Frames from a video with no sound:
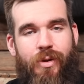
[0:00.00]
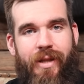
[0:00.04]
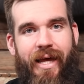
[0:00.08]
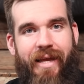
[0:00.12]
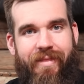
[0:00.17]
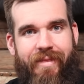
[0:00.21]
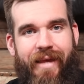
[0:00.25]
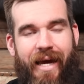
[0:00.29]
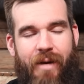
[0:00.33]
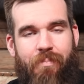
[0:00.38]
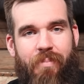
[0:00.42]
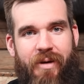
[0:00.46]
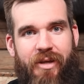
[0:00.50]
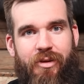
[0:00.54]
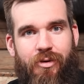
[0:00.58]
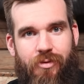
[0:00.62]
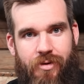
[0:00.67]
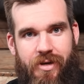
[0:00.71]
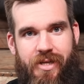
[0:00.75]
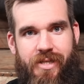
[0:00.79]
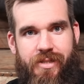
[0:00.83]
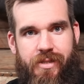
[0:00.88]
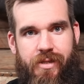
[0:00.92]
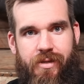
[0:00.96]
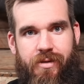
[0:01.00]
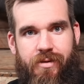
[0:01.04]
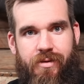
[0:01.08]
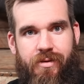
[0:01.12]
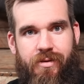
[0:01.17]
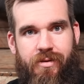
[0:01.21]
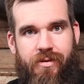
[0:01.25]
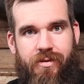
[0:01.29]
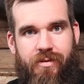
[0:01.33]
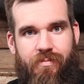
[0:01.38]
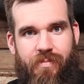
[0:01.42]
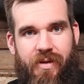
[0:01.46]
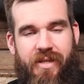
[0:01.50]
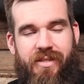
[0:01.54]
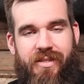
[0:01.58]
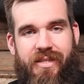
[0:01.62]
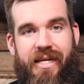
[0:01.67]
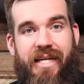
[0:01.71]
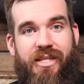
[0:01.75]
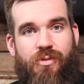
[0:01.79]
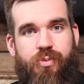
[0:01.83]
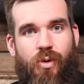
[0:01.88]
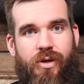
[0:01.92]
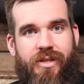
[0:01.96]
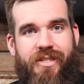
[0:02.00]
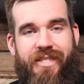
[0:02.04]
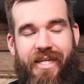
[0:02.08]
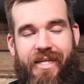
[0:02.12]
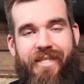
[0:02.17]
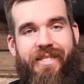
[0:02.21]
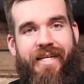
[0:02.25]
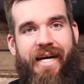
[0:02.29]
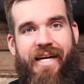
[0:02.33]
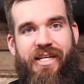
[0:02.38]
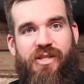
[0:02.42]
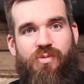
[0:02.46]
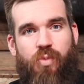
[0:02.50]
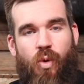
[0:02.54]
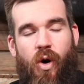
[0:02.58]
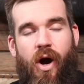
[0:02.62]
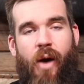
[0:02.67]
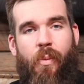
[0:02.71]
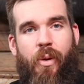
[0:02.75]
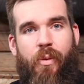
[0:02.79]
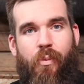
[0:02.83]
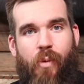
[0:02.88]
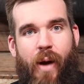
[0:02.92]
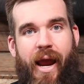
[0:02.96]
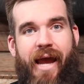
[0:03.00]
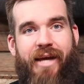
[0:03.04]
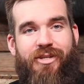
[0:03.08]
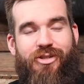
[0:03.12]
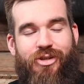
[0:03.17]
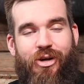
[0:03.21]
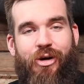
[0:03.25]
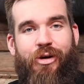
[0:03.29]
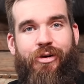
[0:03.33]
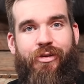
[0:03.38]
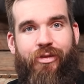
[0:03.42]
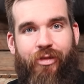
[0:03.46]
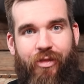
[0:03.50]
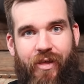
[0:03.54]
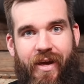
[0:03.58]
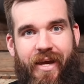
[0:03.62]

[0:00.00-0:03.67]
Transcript: let that be the reason. Because that's what dictates why we wear certain